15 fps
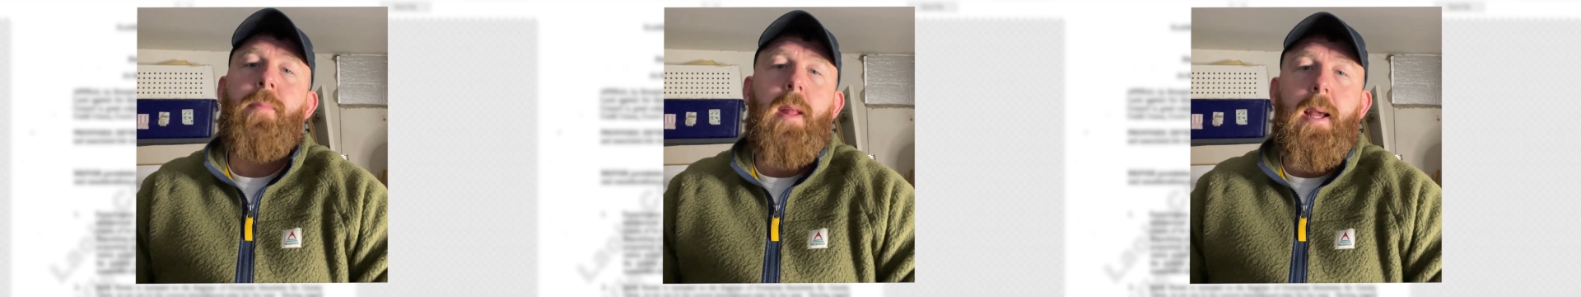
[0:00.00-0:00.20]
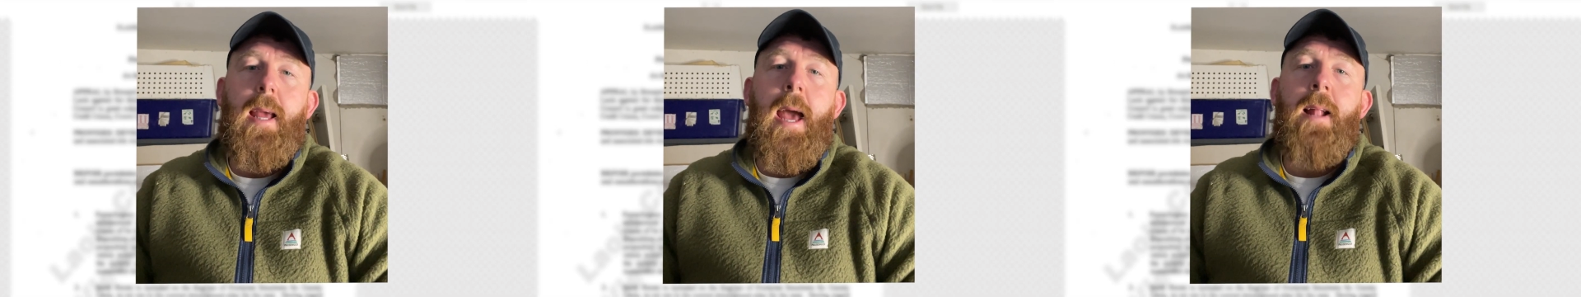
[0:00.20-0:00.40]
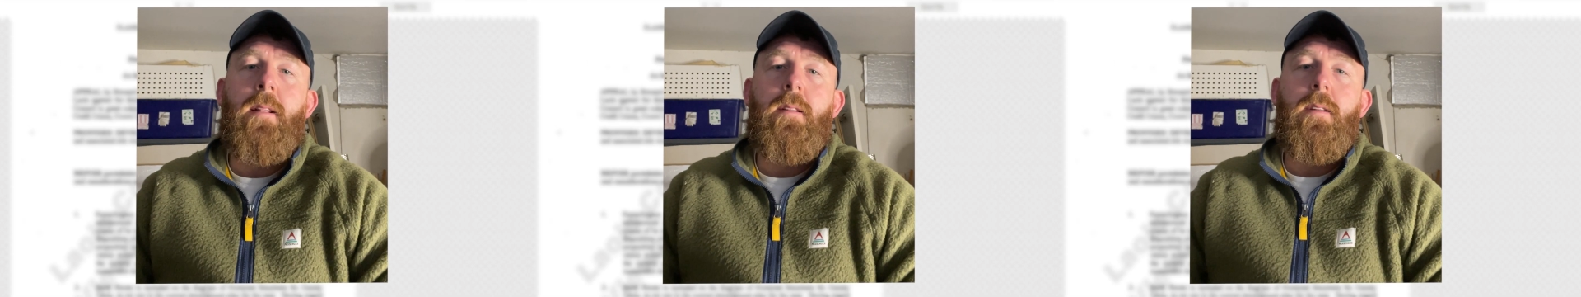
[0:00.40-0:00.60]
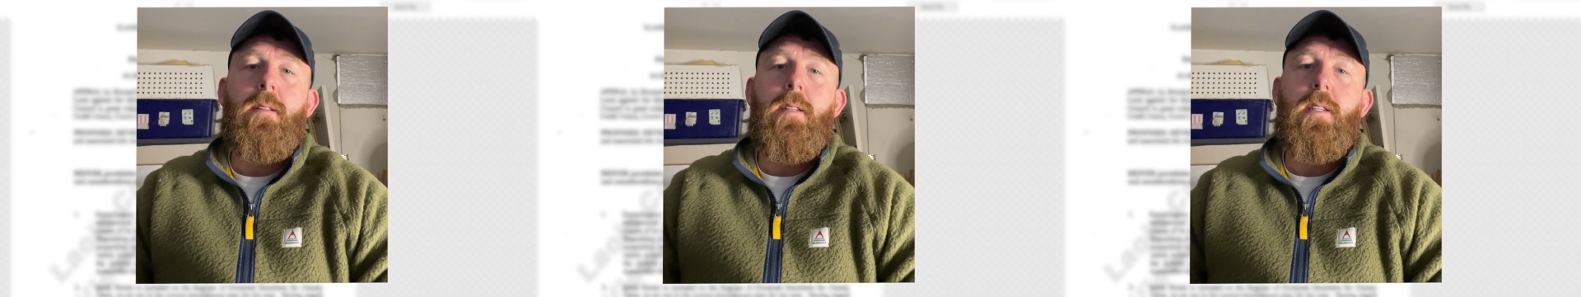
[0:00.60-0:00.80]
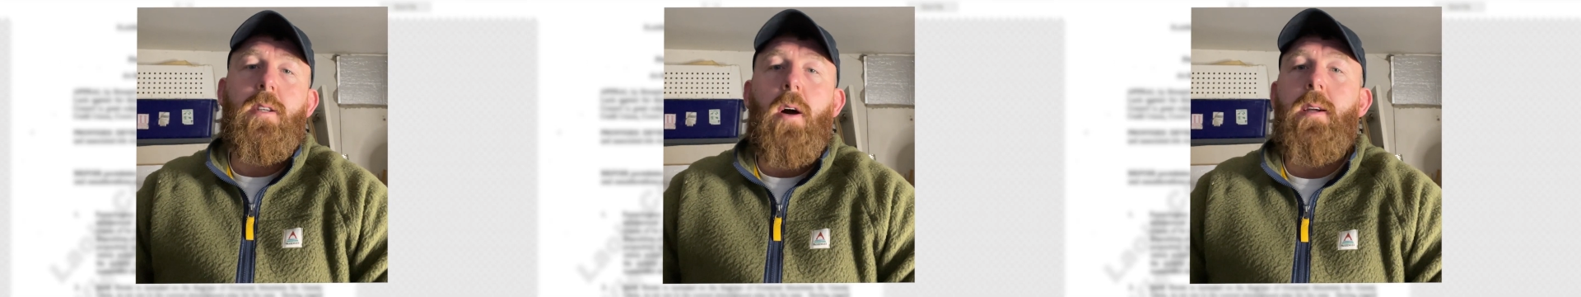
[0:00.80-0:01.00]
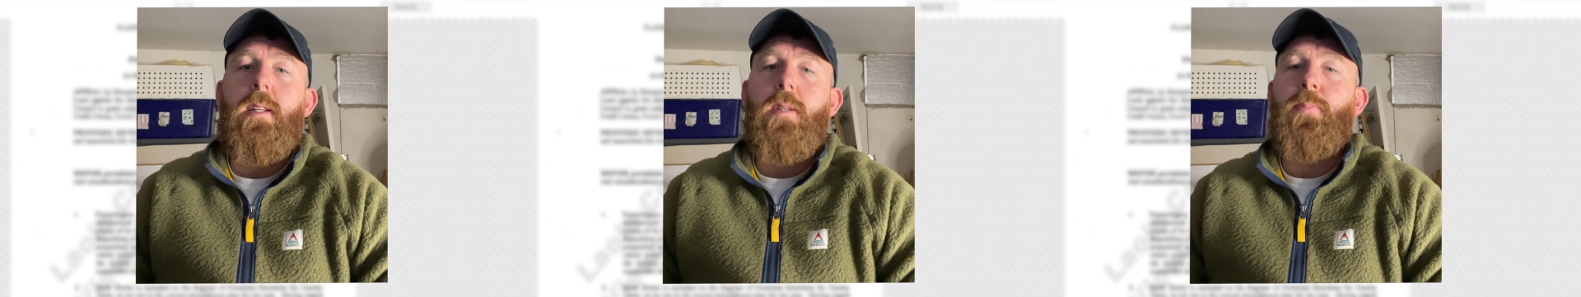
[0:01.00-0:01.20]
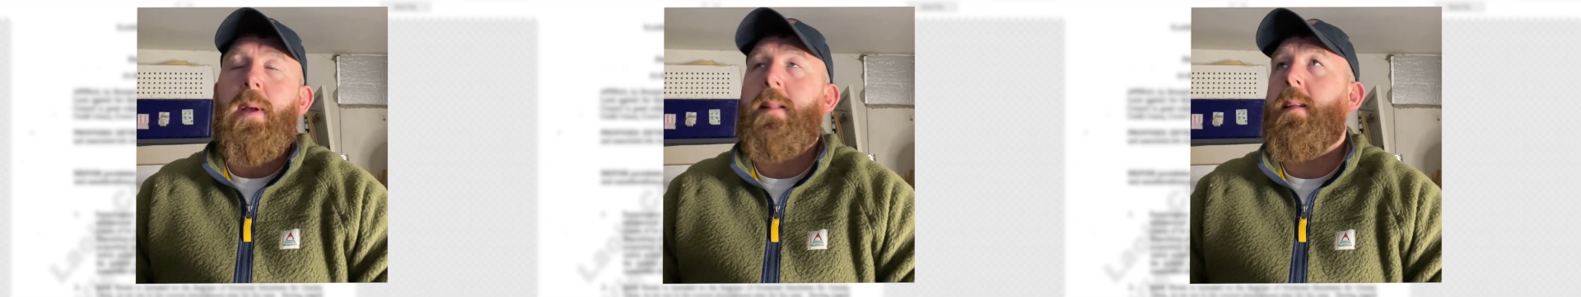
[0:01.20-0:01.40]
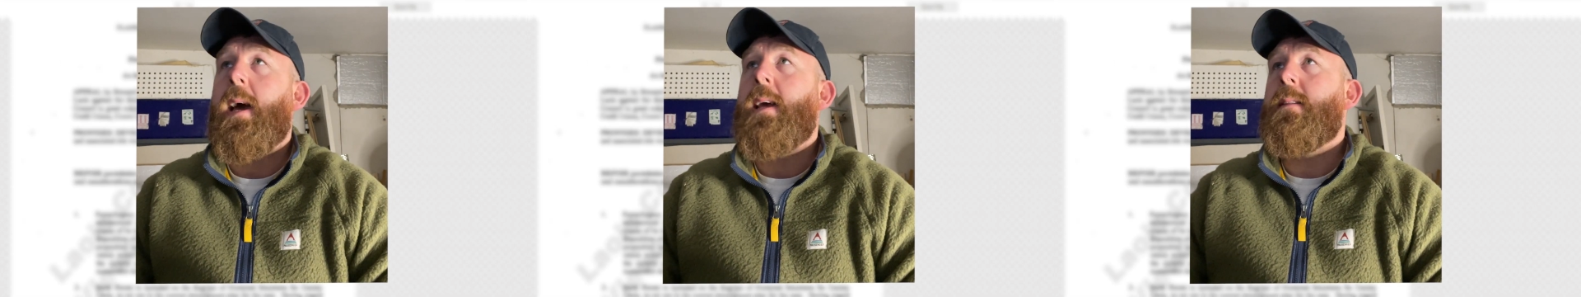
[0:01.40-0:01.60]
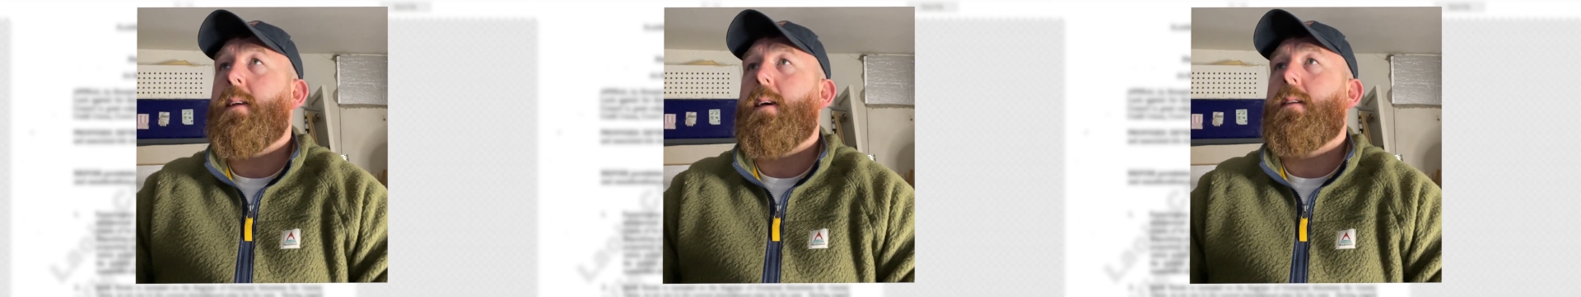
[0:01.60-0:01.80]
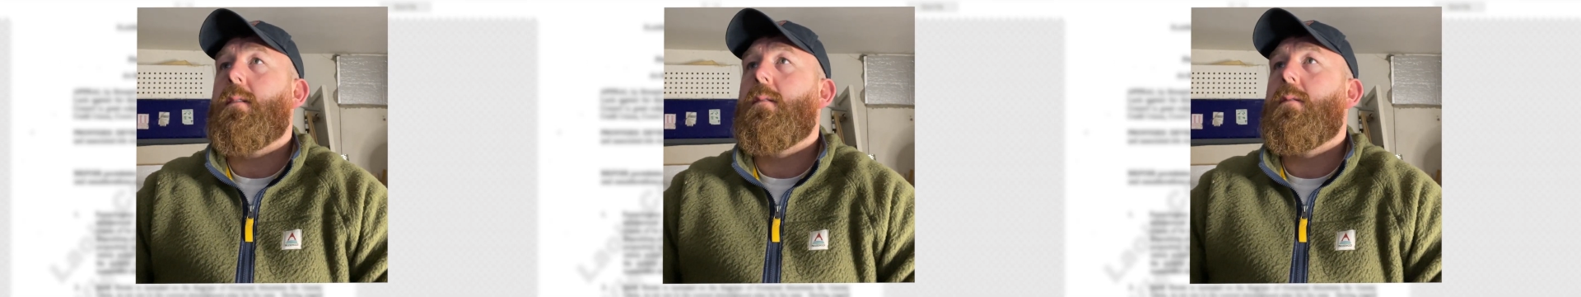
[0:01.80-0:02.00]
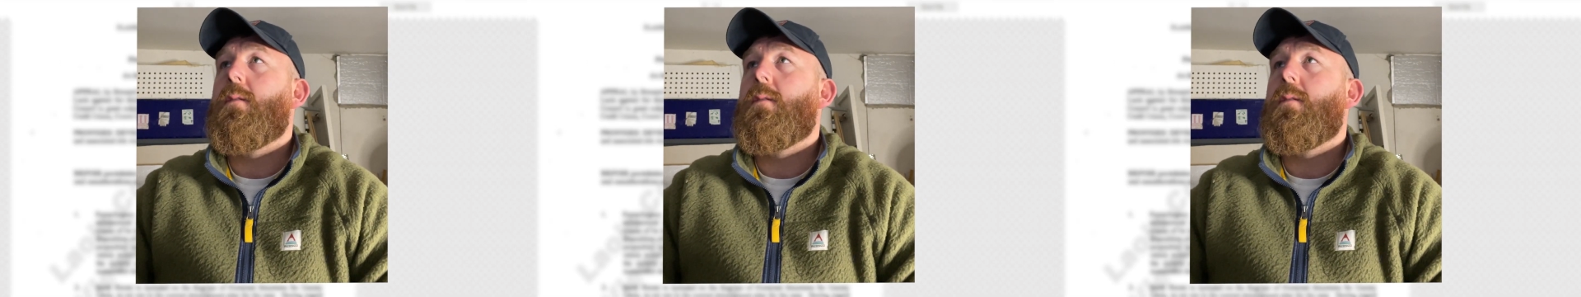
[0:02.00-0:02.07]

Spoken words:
again, the site has been tainted.